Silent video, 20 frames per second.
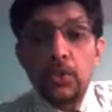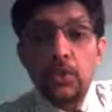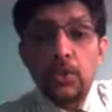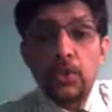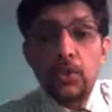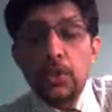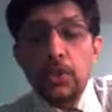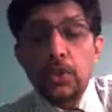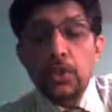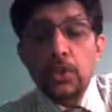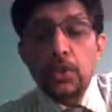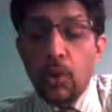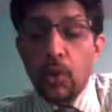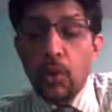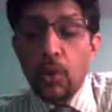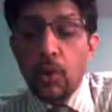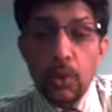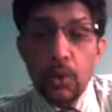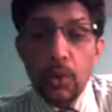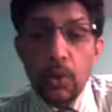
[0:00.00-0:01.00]
took the
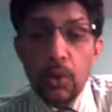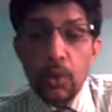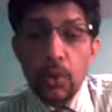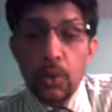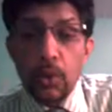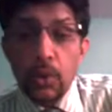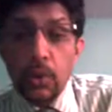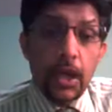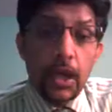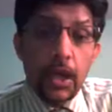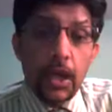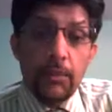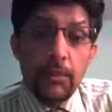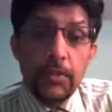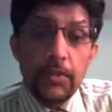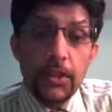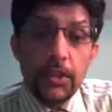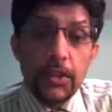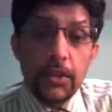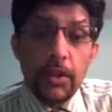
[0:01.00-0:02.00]
score
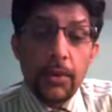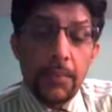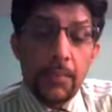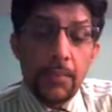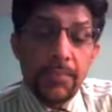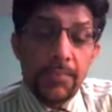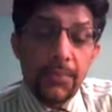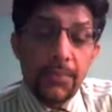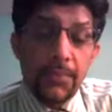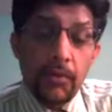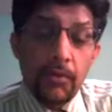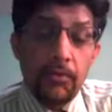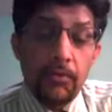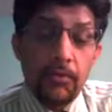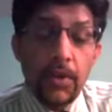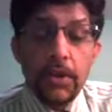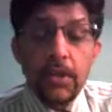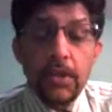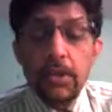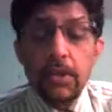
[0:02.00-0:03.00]
with a
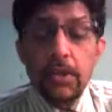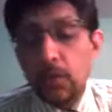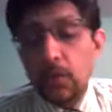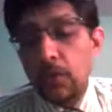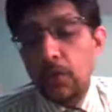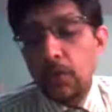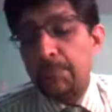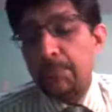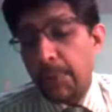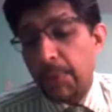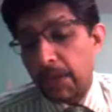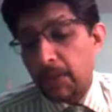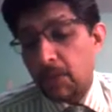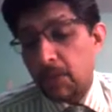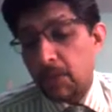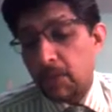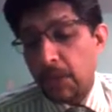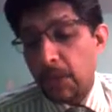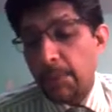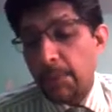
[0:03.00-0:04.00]
very good
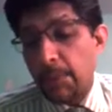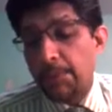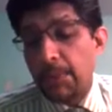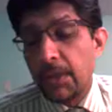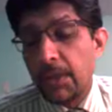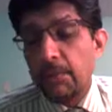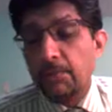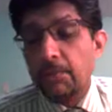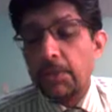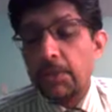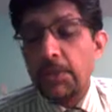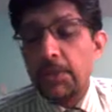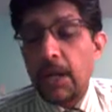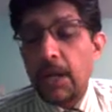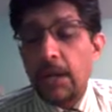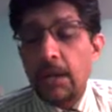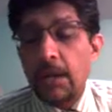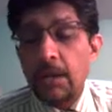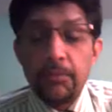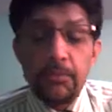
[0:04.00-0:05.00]
partnership, which
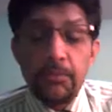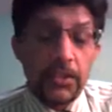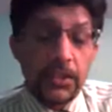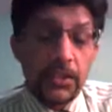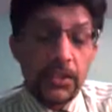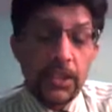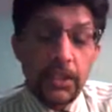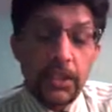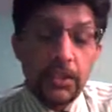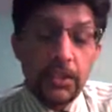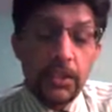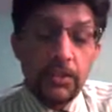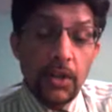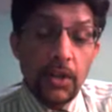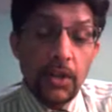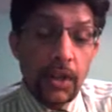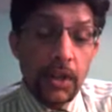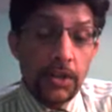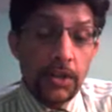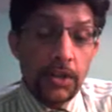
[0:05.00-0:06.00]
yielded
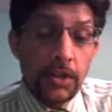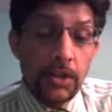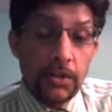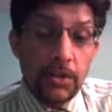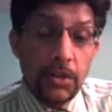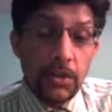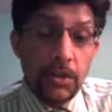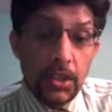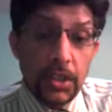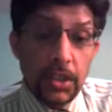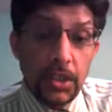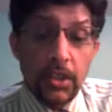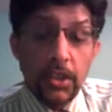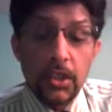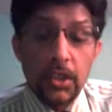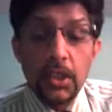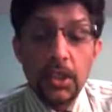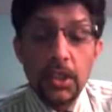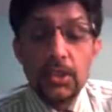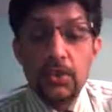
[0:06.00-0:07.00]

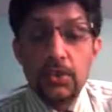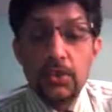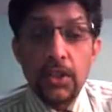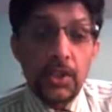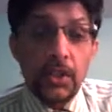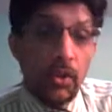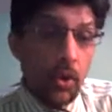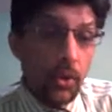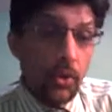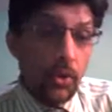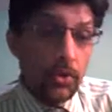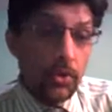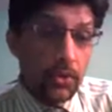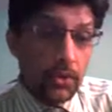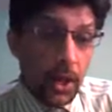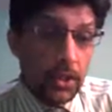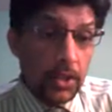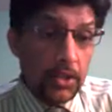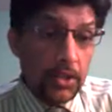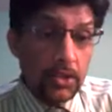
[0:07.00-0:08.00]
133 odd
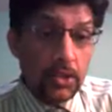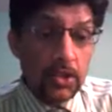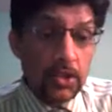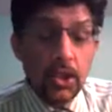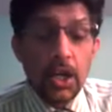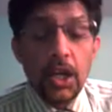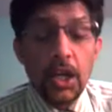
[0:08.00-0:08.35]
runs